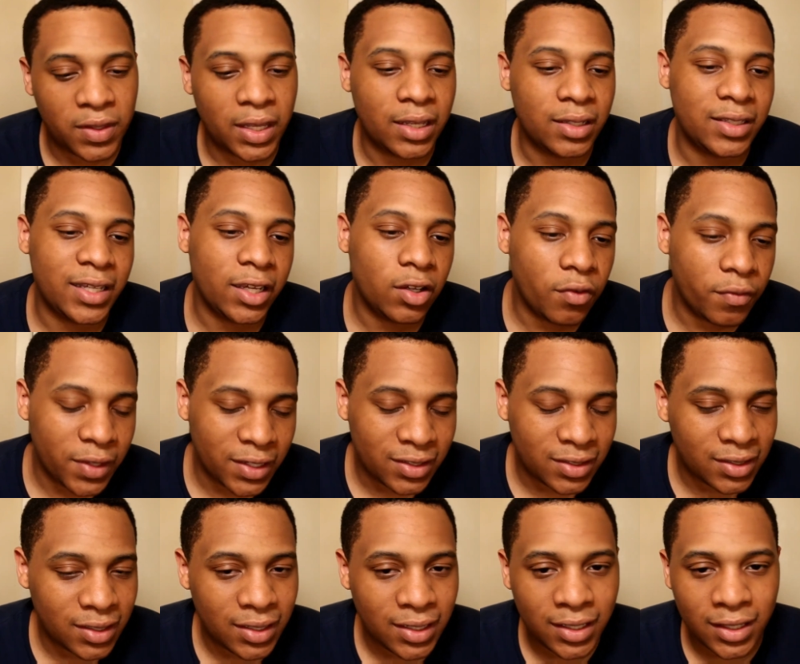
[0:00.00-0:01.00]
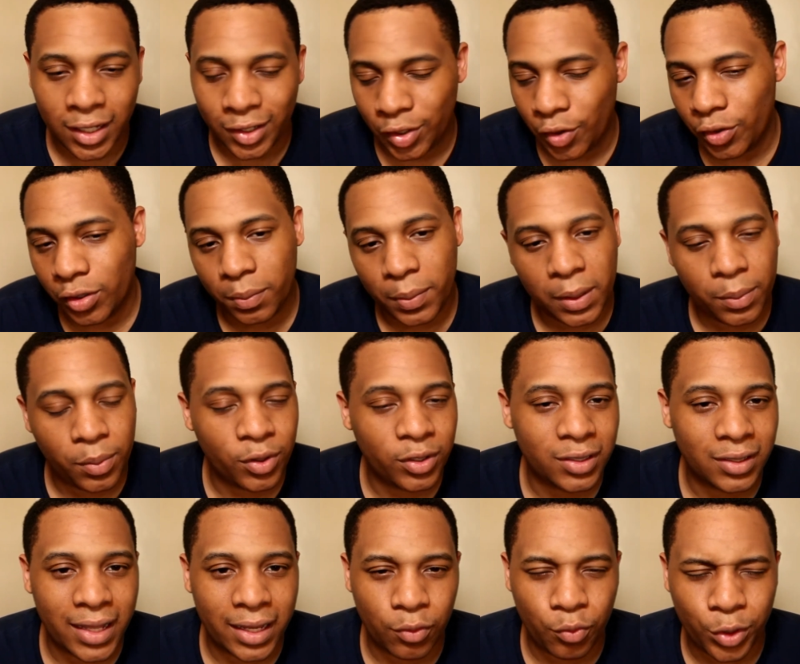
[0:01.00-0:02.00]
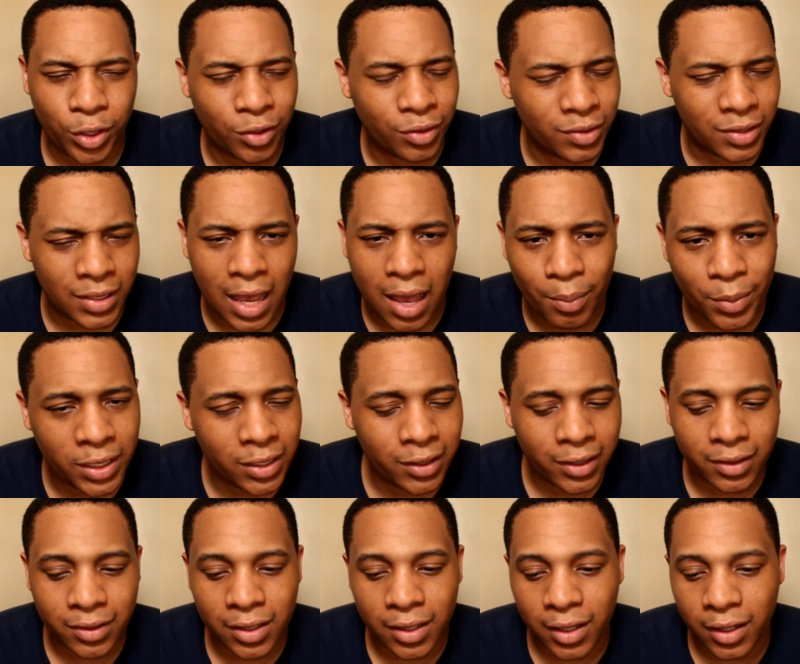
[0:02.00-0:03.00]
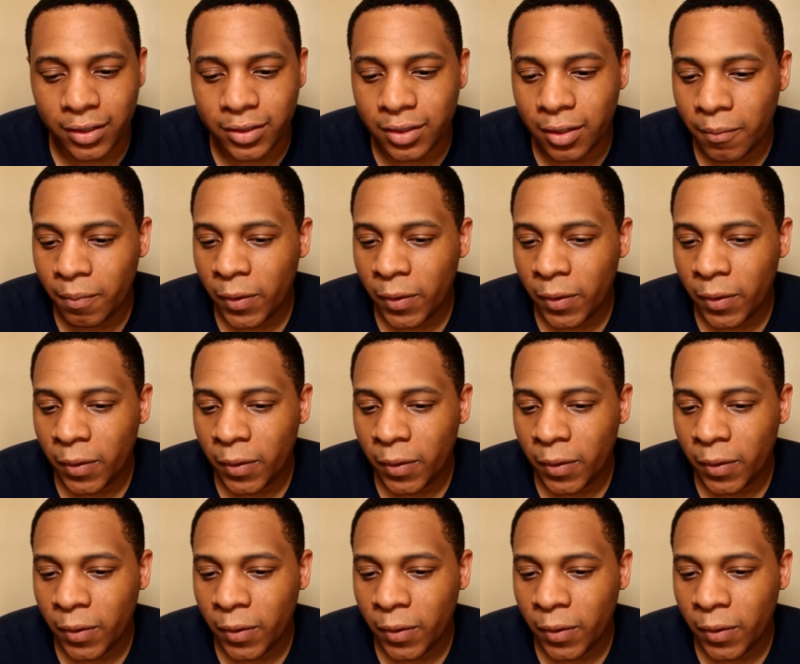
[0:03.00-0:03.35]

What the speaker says: They take over the city, they turn the people into like weird zombie looking things.